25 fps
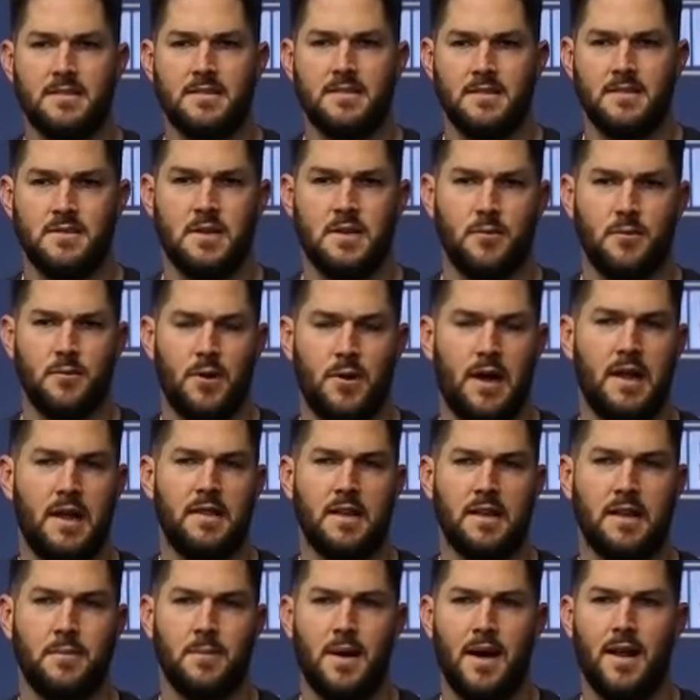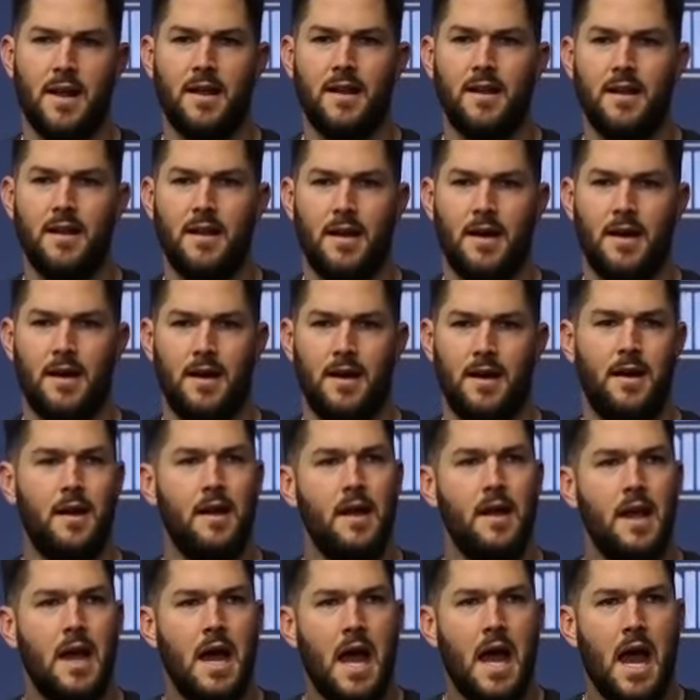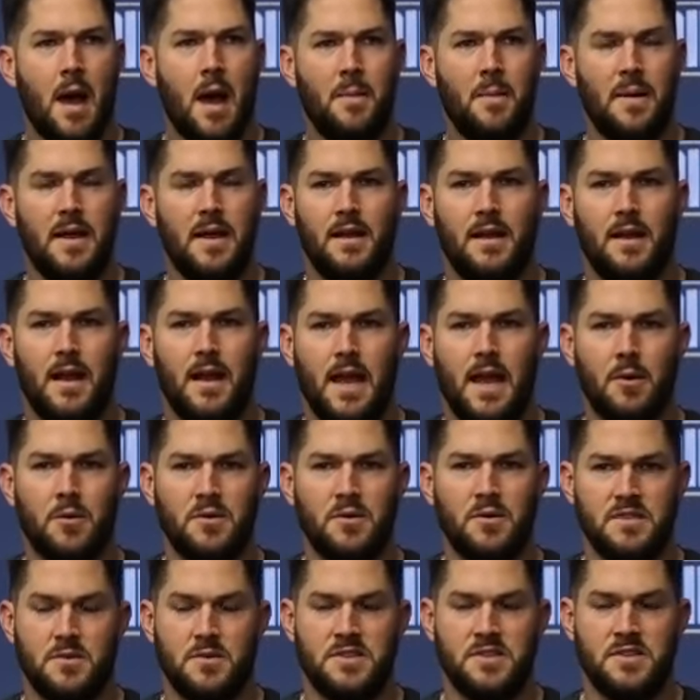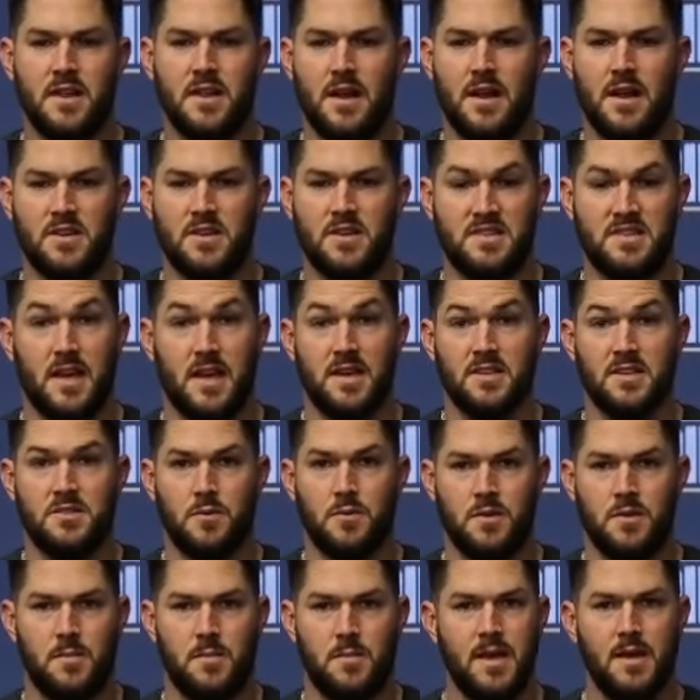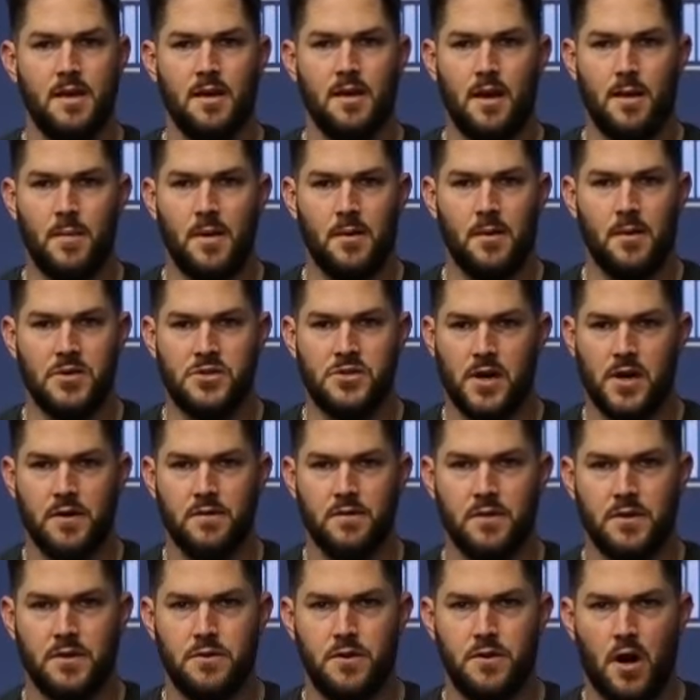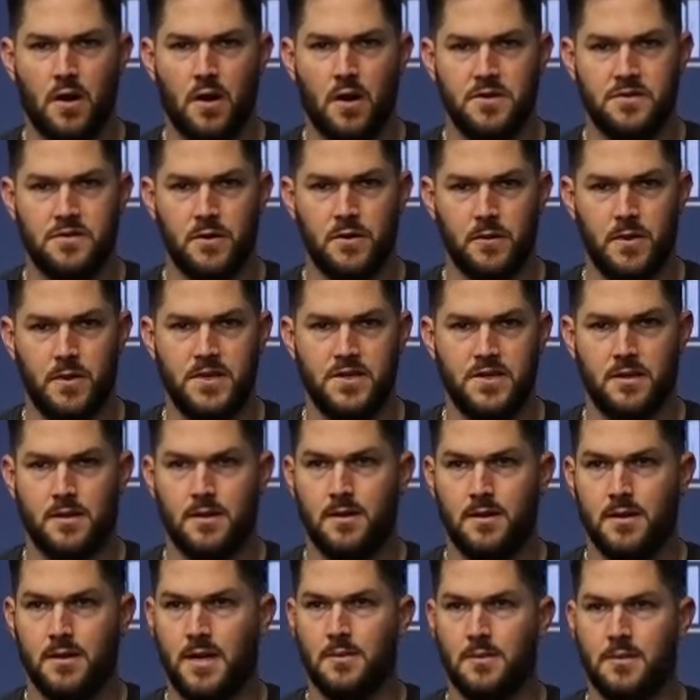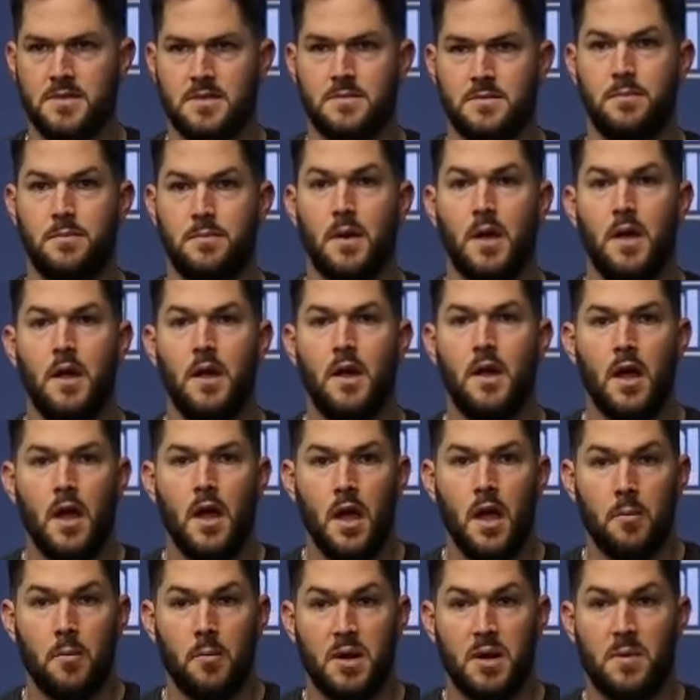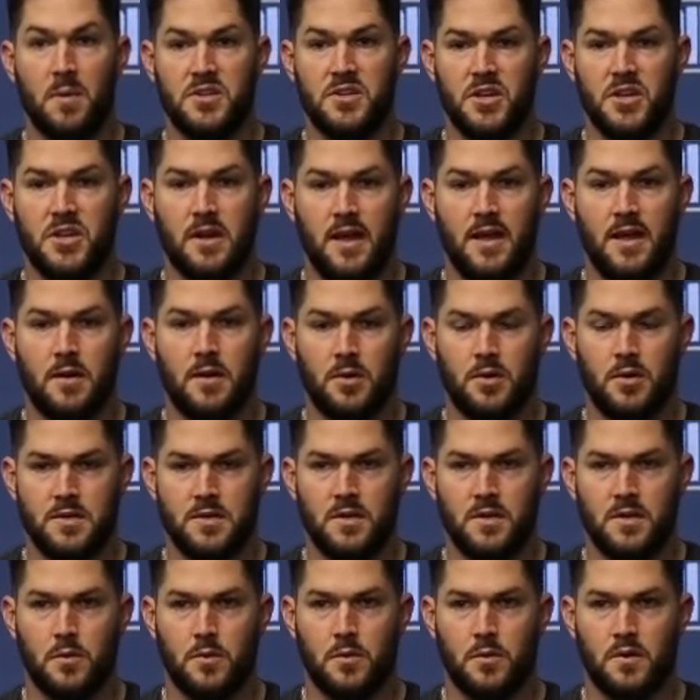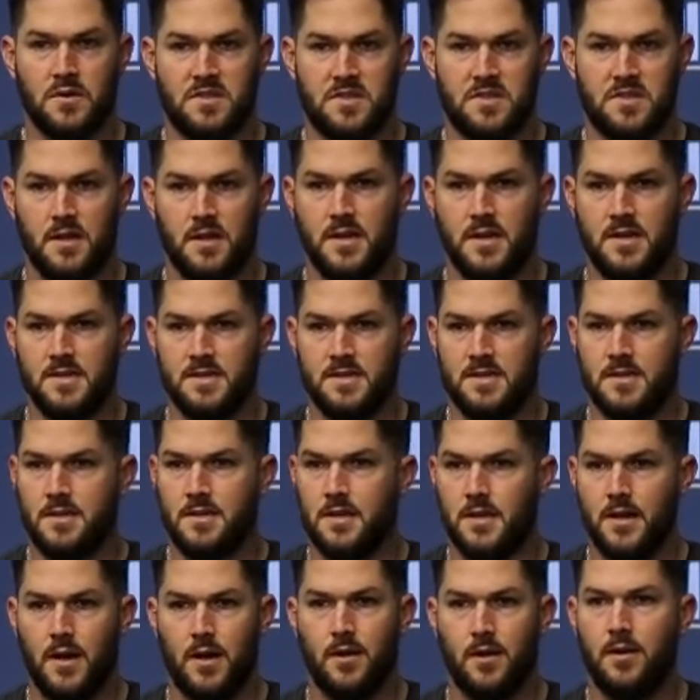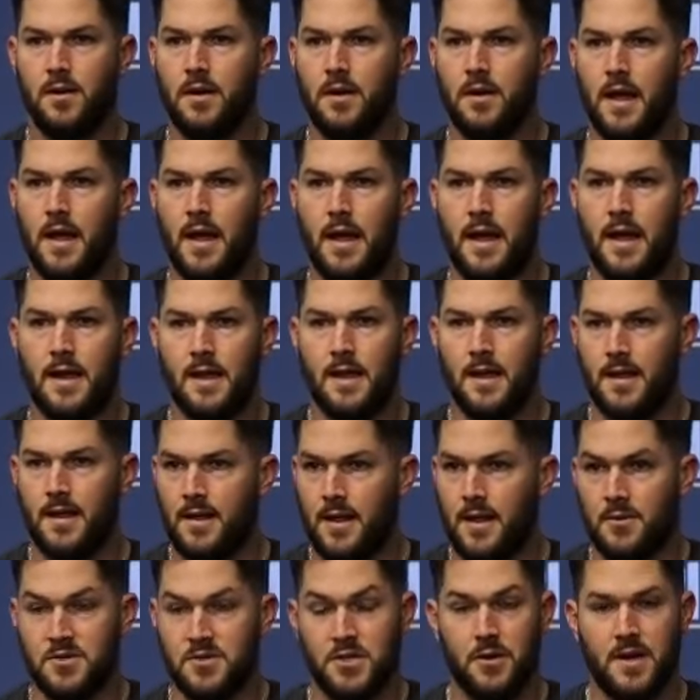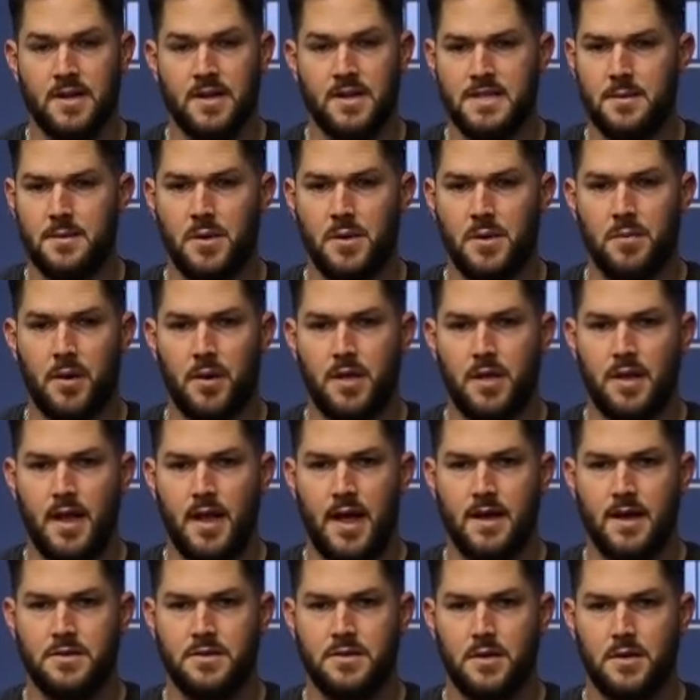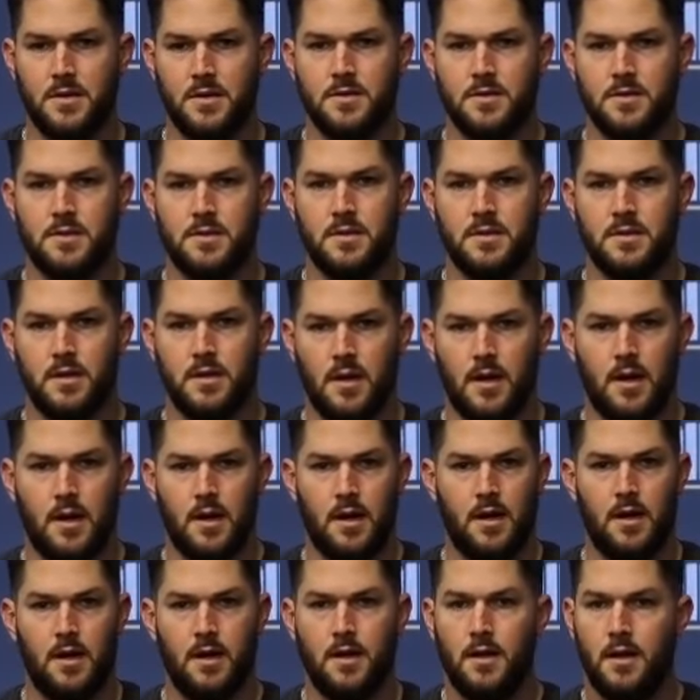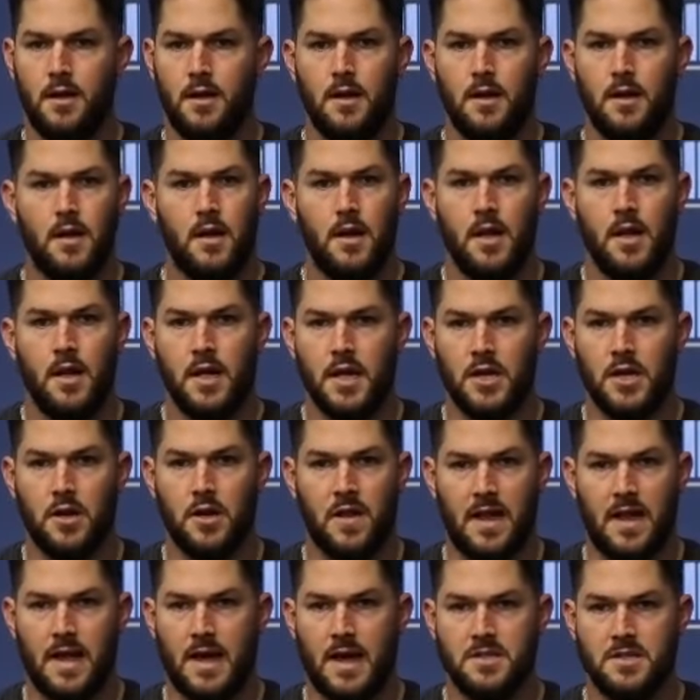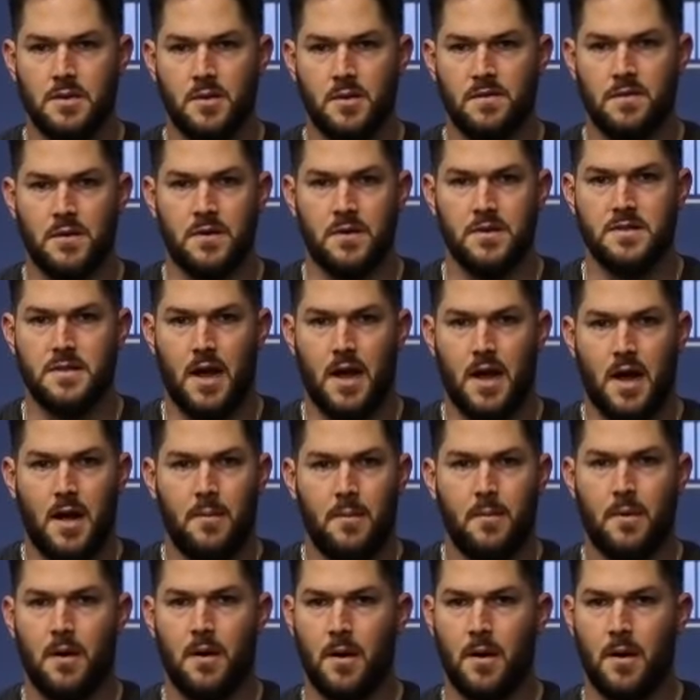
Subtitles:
It's what I think about it. I mean, there was nothing ever discussed with me. I mean, we traded for Yu Darvish for a reason. He was pretty much unhittable until the World Series. You know, that was a great team we played in the Astros. You know, they got to him the first time.